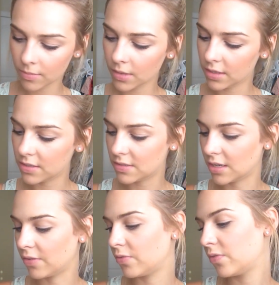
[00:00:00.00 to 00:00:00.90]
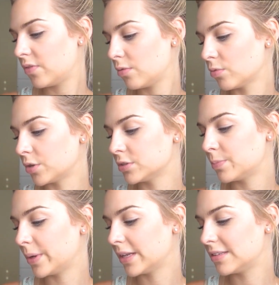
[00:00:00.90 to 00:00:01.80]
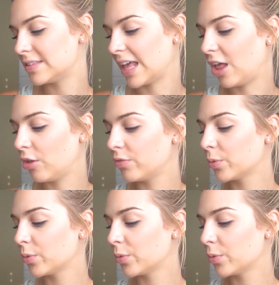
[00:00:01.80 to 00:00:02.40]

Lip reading: This stuff, Rosebud Salve or